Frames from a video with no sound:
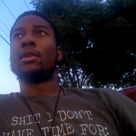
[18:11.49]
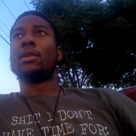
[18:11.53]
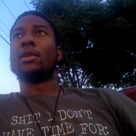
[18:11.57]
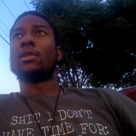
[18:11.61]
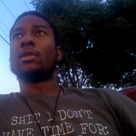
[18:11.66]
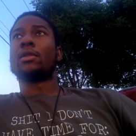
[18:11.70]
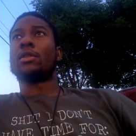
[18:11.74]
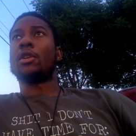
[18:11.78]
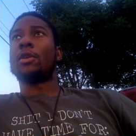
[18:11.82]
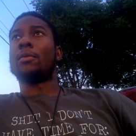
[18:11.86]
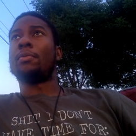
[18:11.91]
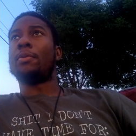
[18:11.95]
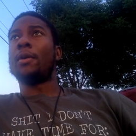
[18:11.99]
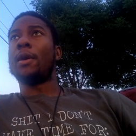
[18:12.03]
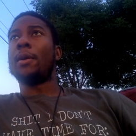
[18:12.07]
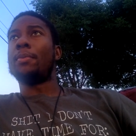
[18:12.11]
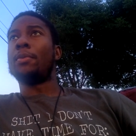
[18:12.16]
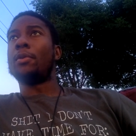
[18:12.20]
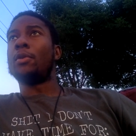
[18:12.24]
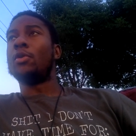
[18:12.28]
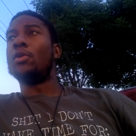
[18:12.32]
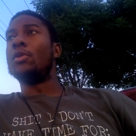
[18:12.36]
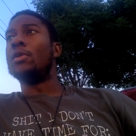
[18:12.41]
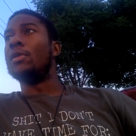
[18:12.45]
So the
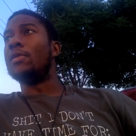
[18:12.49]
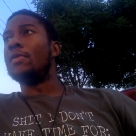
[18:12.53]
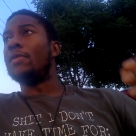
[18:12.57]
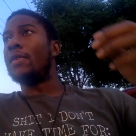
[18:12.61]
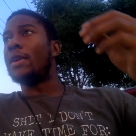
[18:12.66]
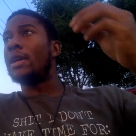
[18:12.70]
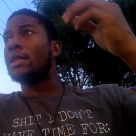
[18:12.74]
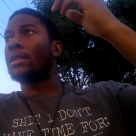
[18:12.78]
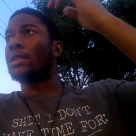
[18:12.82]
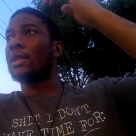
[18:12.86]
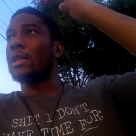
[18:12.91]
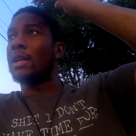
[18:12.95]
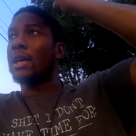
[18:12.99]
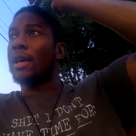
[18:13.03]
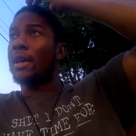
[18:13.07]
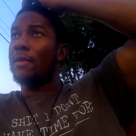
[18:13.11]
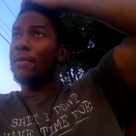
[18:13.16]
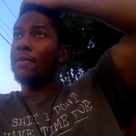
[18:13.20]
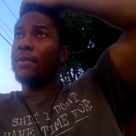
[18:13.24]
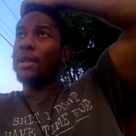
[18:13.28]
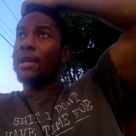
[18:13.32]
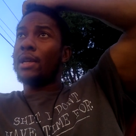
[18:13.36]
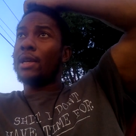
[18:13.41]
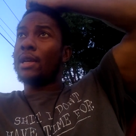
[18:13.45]
people who invested
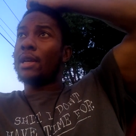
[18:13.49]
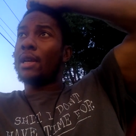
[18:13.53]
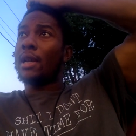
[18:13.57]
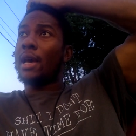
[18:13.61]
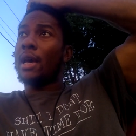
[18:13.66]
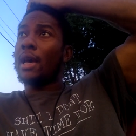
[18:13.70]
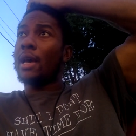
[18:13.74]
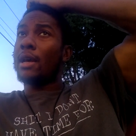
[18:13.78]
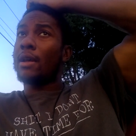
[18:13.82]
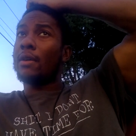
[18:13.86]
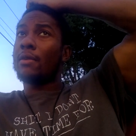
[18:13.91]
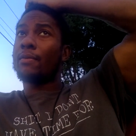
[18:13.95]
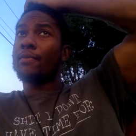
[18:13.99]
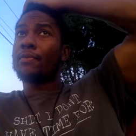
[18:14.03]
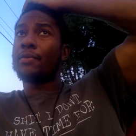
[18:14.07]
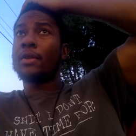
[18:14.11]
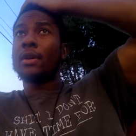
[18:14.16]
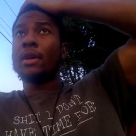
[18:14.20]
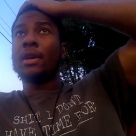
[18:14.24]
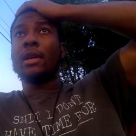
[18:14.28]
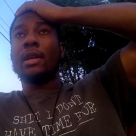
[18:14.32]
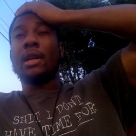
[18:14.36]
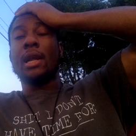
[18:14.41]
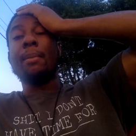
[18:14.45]
heavily in that,
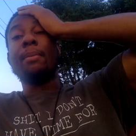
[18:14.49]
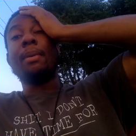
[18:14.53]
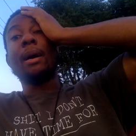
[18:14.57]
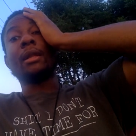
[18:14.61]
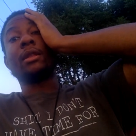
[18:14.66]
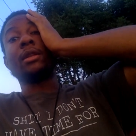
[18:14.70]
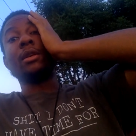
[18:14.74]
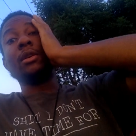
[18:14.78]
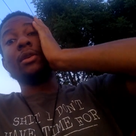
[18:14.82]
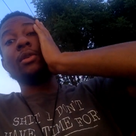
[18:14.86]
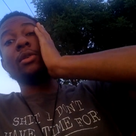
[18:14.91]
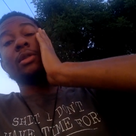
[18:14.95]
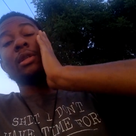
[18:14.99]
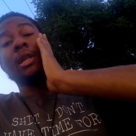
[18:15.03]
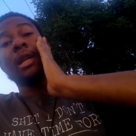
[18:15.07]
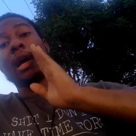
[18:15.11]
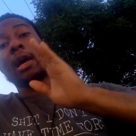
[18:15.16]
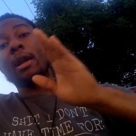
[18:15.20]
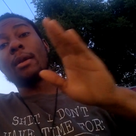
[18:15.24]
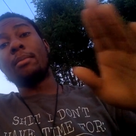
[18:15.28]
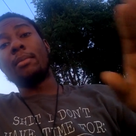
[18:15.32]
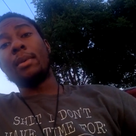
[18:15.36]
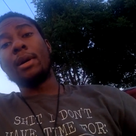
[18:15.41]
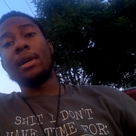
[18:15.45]
they about to lose a
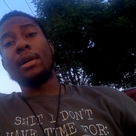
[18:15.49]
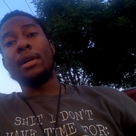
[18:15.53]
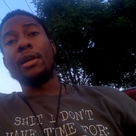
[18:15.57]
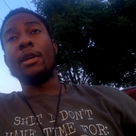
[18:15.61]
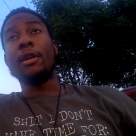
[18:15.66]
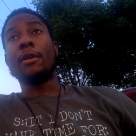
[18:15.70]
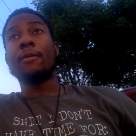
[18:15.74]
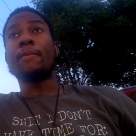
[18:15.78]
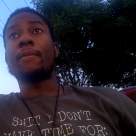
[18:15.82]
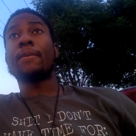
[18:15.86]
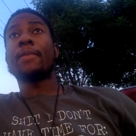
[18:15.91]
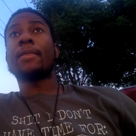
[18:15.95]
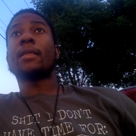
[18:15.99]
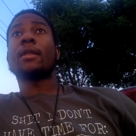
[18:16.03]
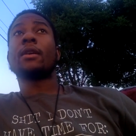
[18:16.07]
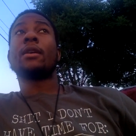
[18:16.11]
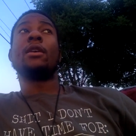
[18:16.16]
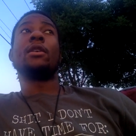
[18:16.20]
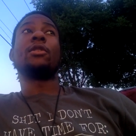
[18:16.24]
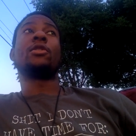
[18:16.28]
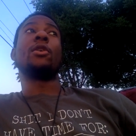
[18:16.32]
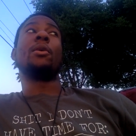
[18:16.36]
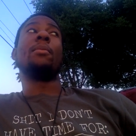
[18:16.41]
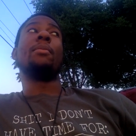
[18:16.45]
lot of money.
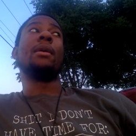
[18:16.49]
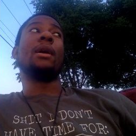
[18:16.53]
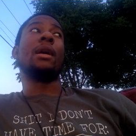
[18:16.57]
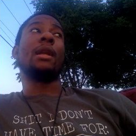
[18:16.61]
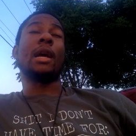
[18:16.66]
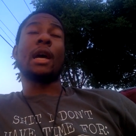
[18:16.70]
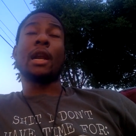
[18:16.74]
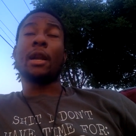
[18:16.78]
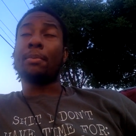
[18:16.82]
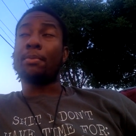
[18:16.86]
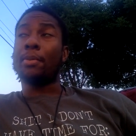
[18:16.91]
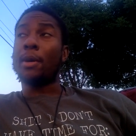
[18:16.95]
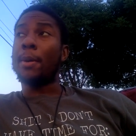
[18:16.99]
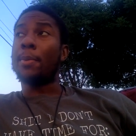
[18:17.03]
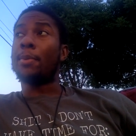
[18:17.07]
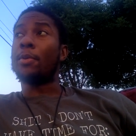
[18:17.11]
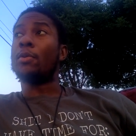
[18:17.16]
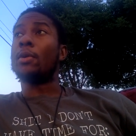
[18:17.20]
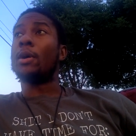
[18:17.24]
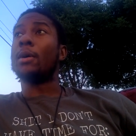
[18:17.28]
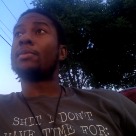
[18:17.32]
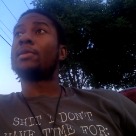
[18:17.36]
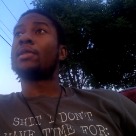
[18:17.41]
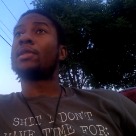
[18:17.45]
There's going to be a lot of
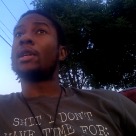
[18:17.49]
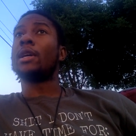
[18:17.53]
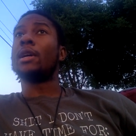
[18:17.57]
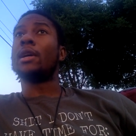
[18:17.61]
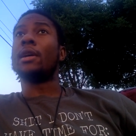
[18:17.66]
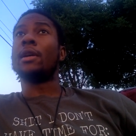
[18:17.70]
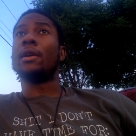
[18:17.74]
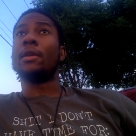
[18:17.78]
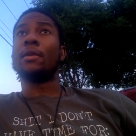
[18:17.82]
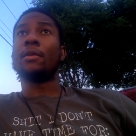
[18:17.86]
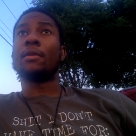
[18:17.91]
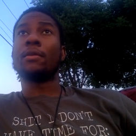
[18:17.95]
people upset.